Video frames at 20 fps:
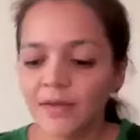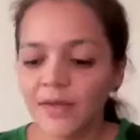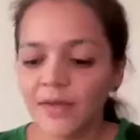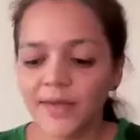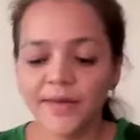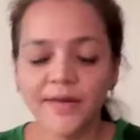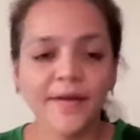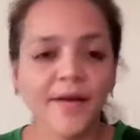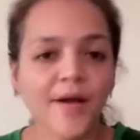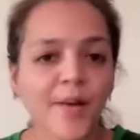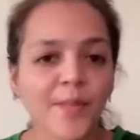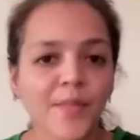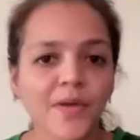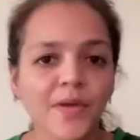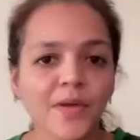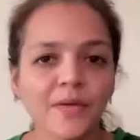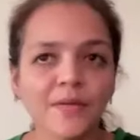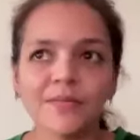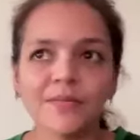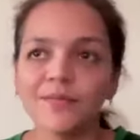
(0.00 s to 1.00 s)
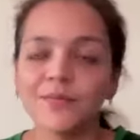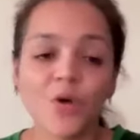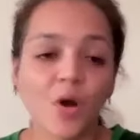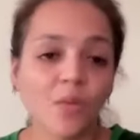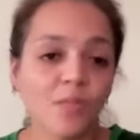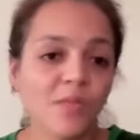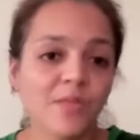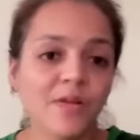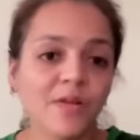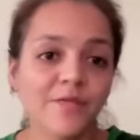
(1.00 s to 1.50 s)
in coming,
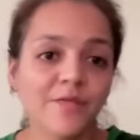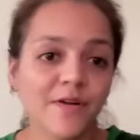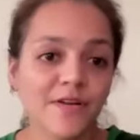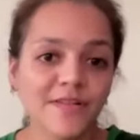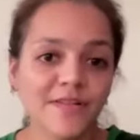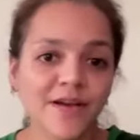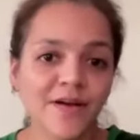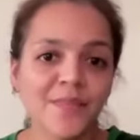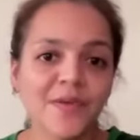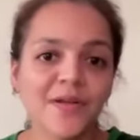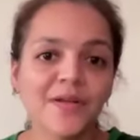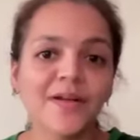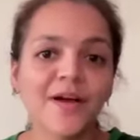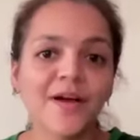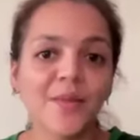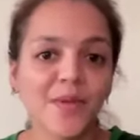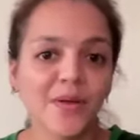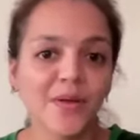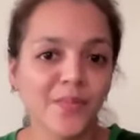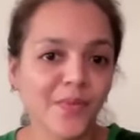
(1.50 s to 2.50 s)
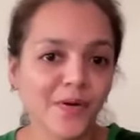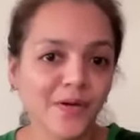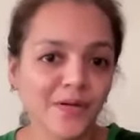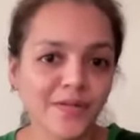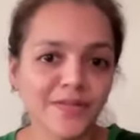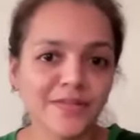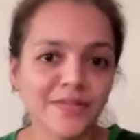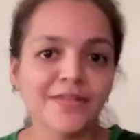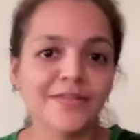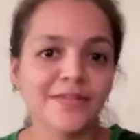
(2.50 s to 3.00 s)
probably for some in coming
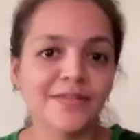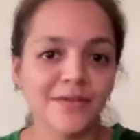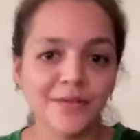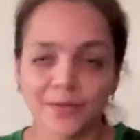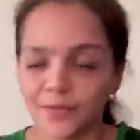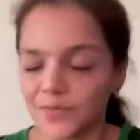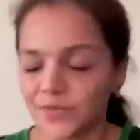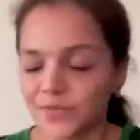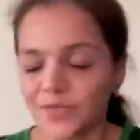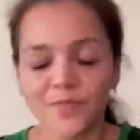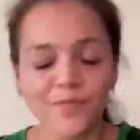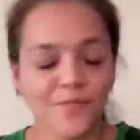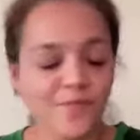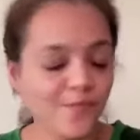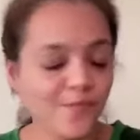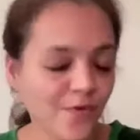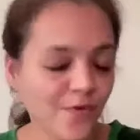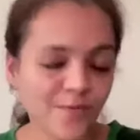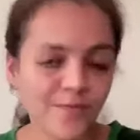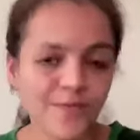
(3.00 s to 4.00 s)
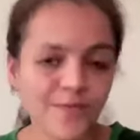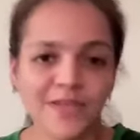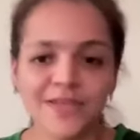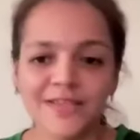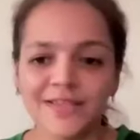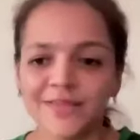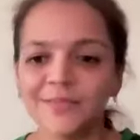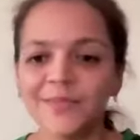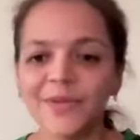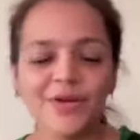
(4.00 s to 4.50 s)
months, some for
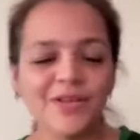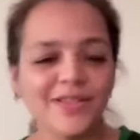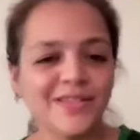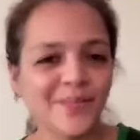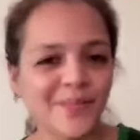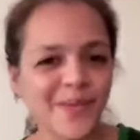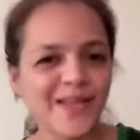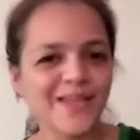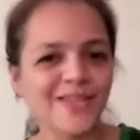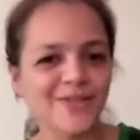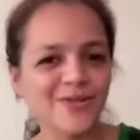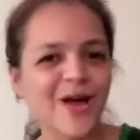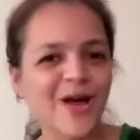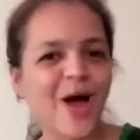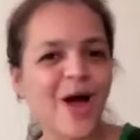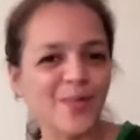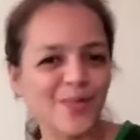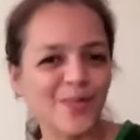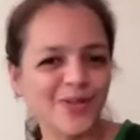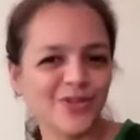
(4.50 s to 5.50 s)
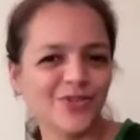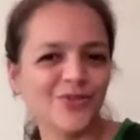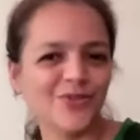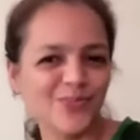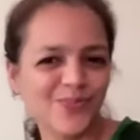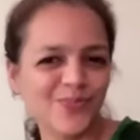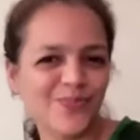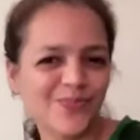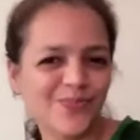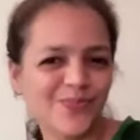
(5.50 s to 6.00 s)
weeks, because depends no how much
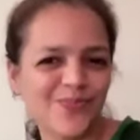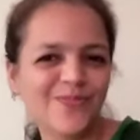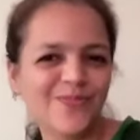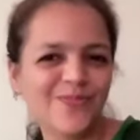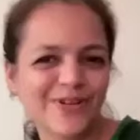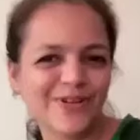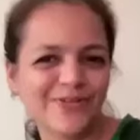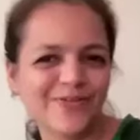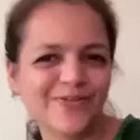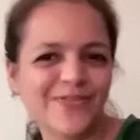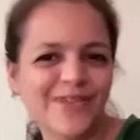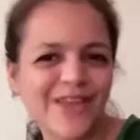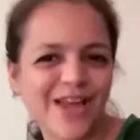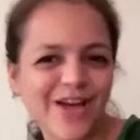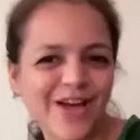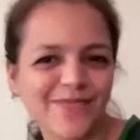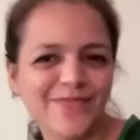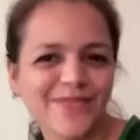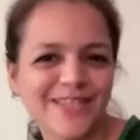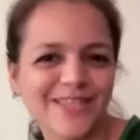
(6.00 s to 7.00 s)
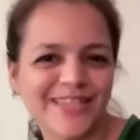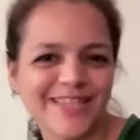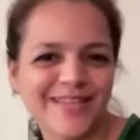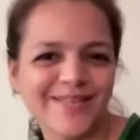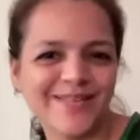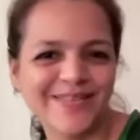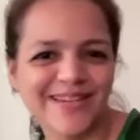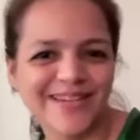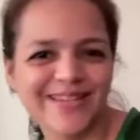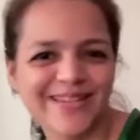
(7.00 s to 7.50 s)
we have
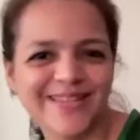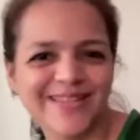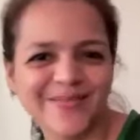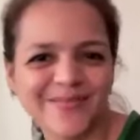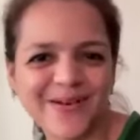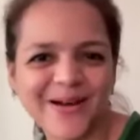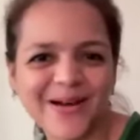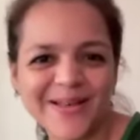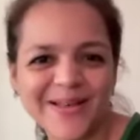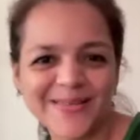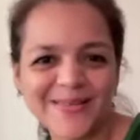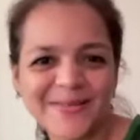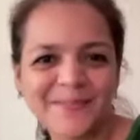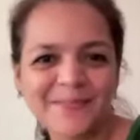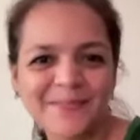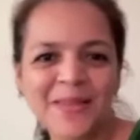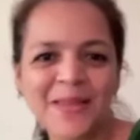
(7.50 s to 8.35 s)
misused it in the past.